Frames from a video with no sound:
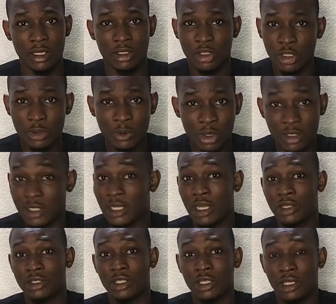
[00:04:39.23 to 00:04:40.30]
Just because he
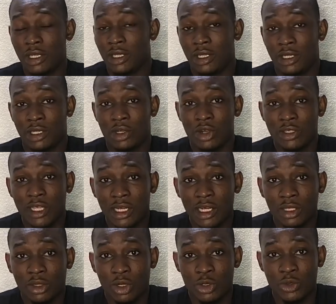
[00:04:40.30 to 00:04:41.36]

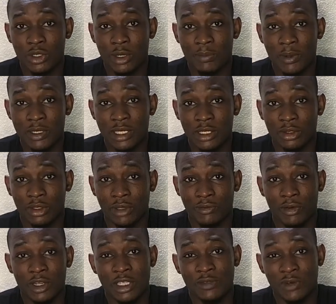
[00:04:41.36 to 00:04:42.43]
constantly talks to the president on the
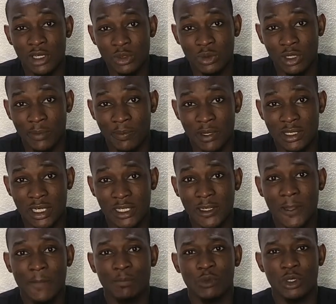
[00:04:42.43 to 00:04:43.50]
phone, he's friends with the president,
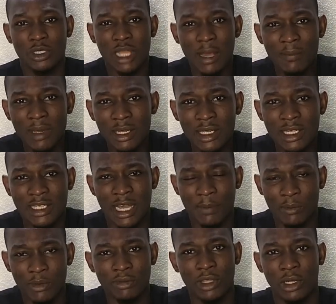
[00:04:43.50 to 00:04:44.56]
does that mean he's
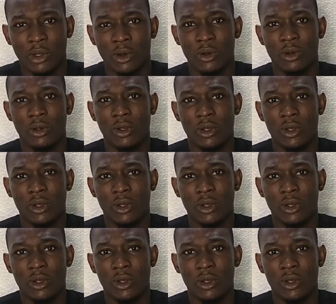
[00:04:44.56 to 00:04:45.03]
above the law?